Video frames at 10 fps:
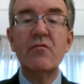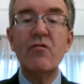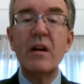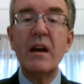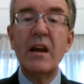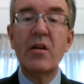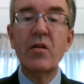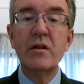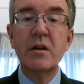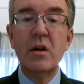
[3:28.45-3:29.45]
really
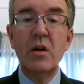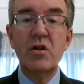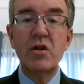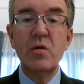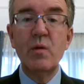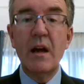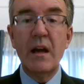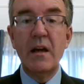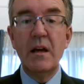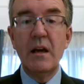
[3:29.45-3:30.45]
good two-way